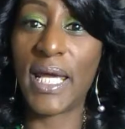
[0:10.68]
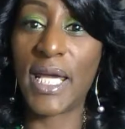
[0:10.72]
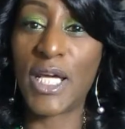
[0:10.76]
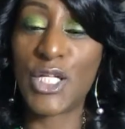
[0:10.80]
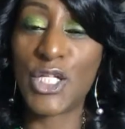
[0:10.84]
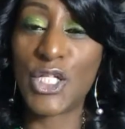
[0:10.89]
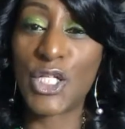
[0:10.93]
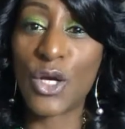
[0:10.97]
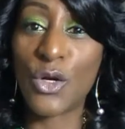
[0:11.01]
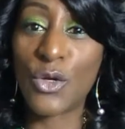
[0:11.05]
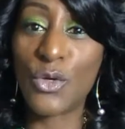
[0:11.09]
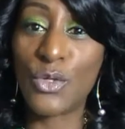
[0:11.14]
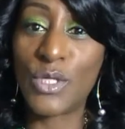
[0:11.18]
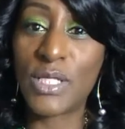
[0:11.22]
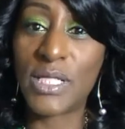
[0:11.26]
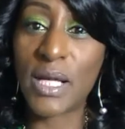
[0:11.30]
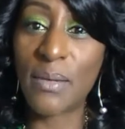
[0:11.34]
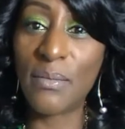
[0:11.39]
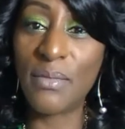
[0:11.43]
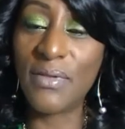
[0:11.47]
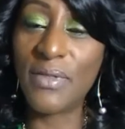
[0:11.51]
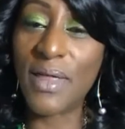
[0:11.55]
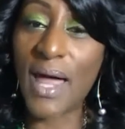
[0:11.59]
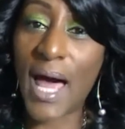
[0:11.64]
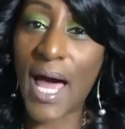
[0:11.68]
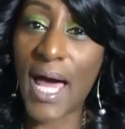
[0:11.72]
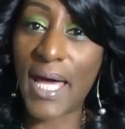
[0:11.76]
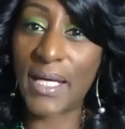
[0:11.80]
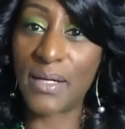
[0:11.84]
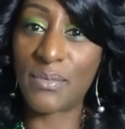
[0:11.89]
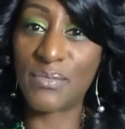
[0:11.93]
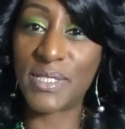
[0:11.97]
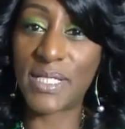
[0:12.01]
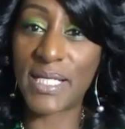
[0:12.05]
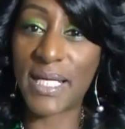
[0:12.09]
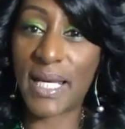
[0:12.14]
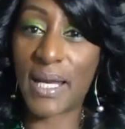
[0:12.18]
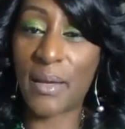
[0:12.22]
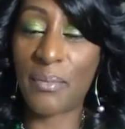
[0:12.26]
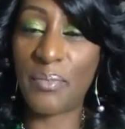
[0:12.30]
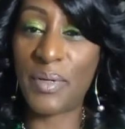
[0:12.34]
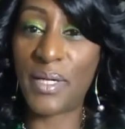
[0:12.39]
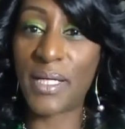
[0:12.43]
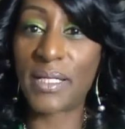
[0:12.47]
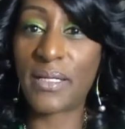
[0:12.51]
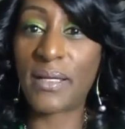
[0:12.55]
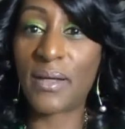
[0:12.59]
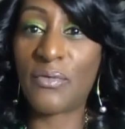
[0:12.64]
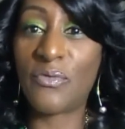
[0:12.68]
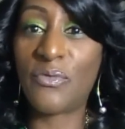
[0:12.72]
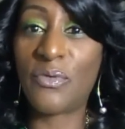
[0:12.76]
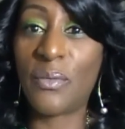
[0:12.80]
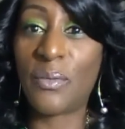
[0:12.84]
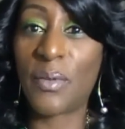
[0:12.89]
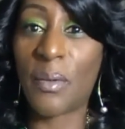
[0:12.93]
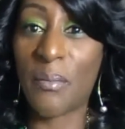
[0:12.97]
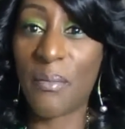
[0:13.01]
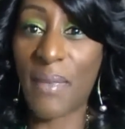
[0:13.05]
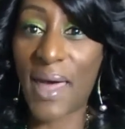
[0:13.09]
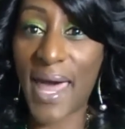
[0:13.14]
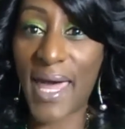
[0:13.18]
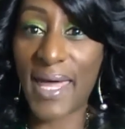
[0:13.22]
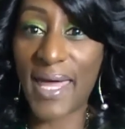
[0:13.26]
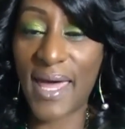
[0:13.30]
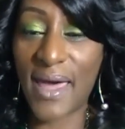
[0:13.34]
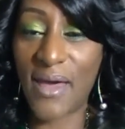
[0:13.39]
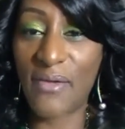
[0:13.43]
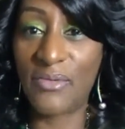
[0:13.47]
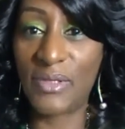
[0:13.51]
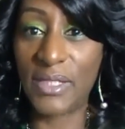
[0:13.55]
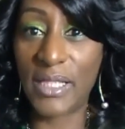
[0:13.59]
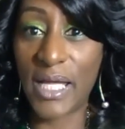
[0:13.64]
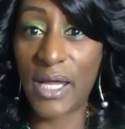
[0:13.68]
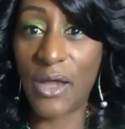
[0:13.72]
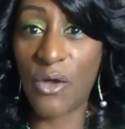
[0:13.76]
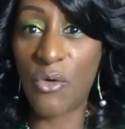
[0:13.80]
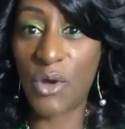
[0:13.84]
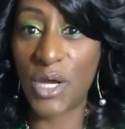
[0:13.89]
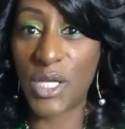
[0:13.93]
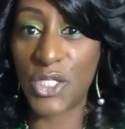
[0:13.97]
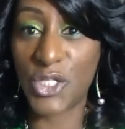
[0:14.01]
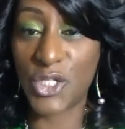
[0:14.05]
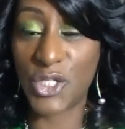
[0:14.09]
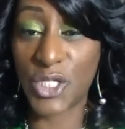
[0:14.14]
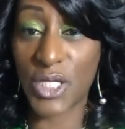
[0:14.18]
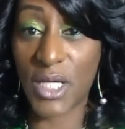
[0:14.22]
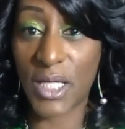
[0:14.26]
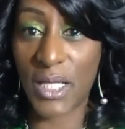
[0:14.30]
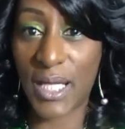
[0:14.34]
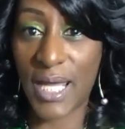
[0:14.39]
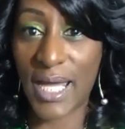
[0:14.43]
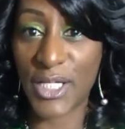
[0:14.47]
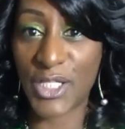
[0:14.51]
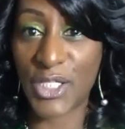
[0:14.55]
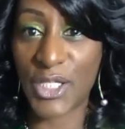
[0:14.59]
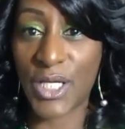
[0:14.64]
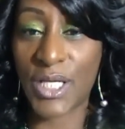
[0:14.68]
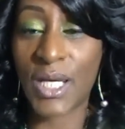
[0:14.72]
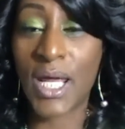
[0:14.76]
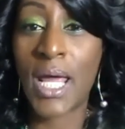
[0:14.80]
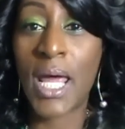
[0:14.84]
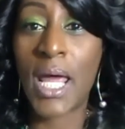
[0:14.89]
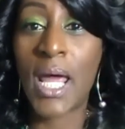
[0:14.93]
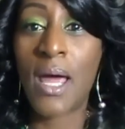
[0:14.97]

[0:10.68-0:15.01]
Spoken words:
and show you some of the items that I picked up from the MAC Heavenly Creatures collection.